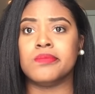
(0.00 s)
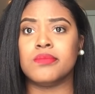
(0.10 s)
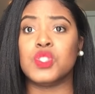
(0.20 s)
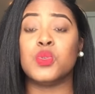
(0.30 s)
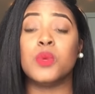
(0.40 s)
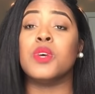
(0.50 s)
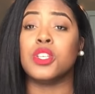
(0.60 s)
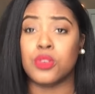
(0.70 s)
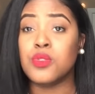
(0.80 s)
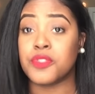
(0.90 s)
doing what
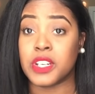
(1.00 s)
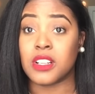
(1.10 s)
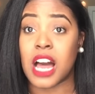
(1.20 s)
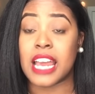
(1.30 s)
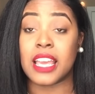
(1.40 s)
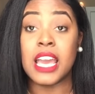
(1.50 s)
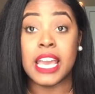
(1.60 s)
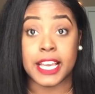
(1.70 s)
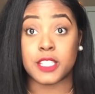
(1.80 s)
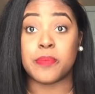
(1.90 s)
you feel like
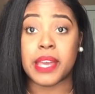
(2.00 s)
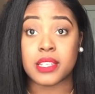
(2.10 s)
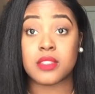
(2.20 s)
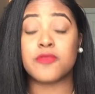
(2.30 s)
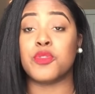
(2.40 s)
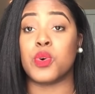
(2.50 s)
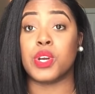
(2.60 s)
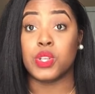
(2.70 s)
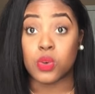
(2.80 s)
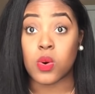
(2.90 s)
is best for
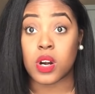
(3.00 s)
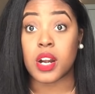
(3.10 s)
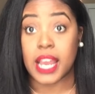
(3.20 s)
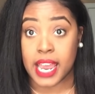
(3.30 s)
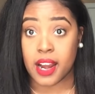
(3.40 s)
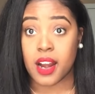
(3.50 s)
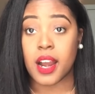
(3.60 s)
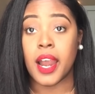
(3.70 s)
your hair.